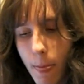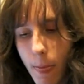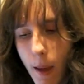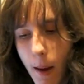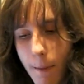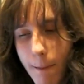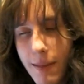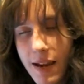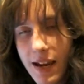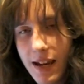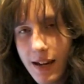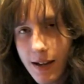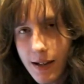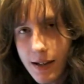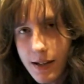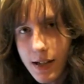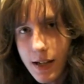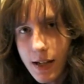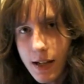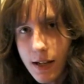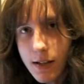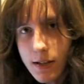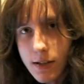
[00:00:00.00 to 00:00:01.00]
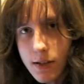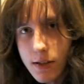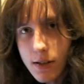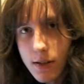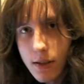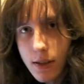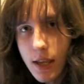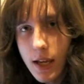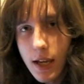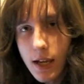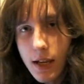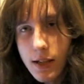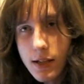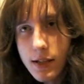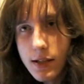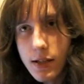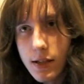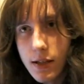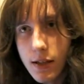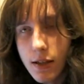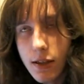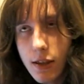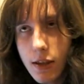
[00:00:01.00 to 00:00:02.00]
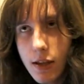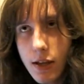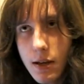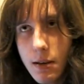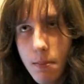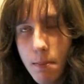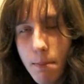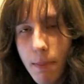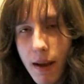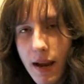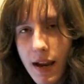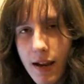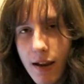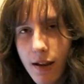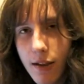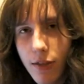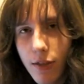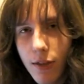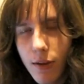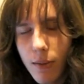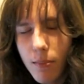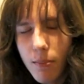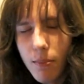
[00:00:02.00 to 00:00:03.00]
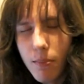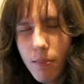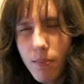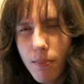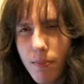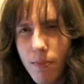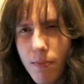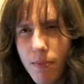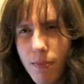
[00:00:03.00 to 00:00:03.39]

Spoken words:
amenities, things that make them,